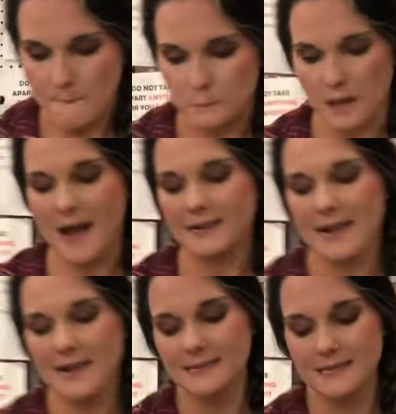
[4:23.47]
Black
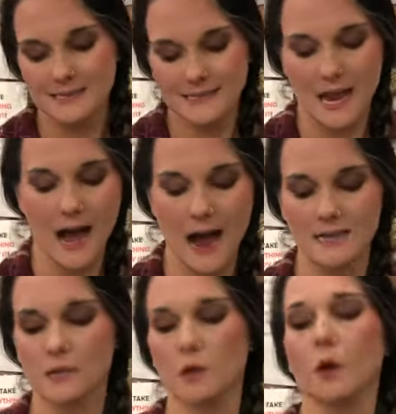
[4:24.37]
Aces
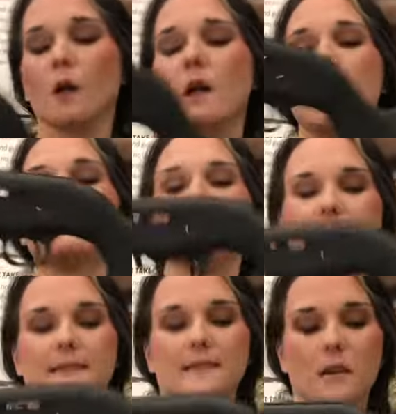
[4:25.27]
Tactical. This
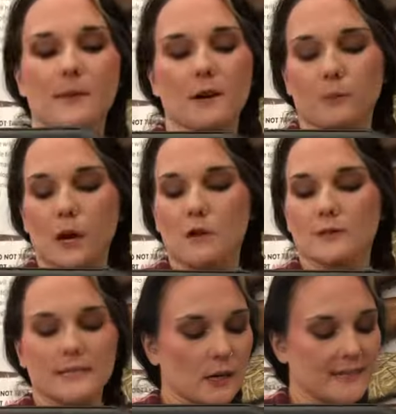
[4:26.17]
is going to be your Pro
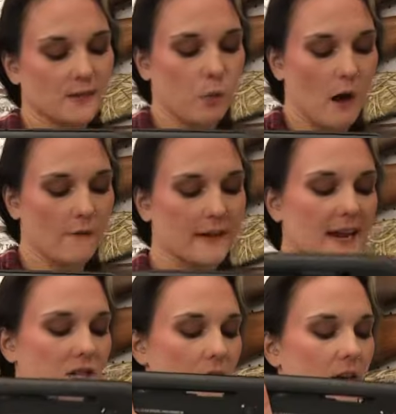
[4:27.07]
Series 12
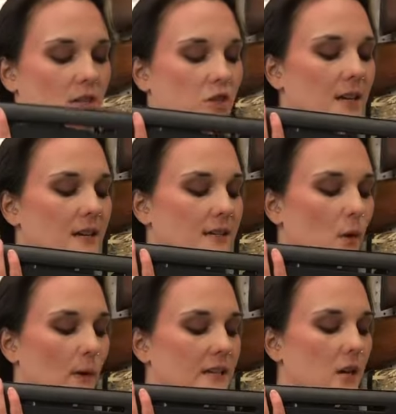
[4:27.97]
gauge. She is
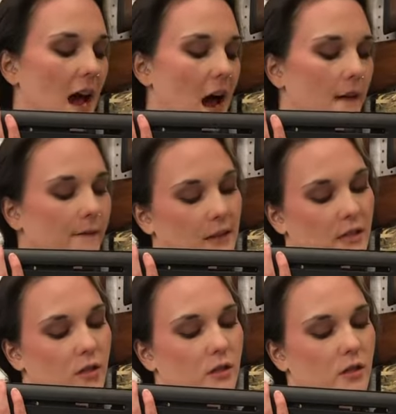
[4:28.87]
going to have
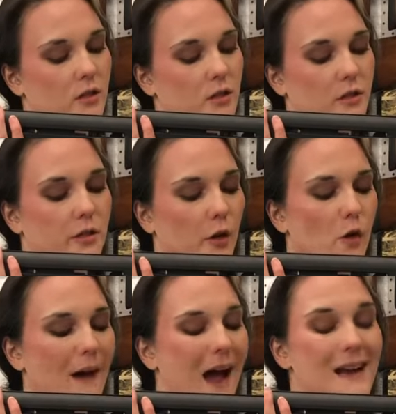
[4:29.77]
two
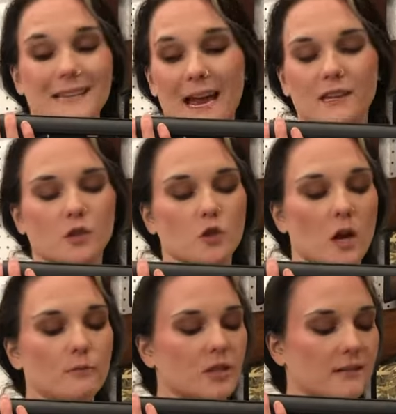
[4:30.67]
mags and a
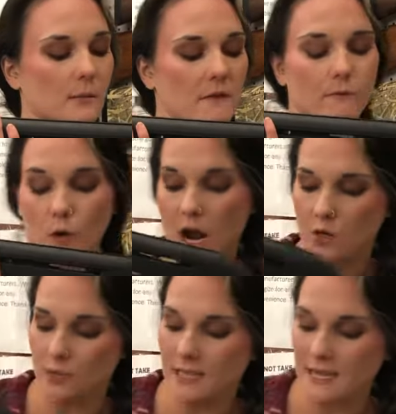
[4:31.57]
drum. She's going to be
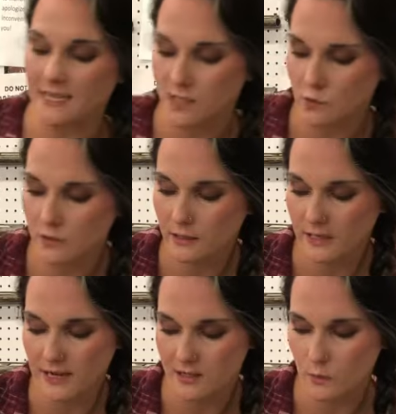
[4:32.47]
400. That is,
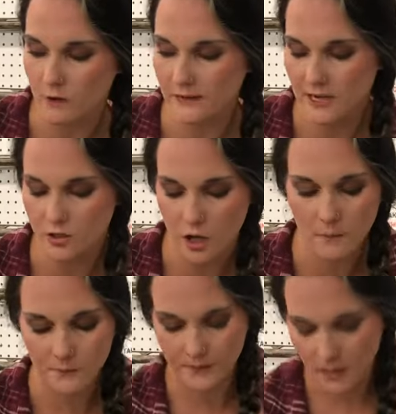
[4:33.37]
again, a 12 gauge, y'all.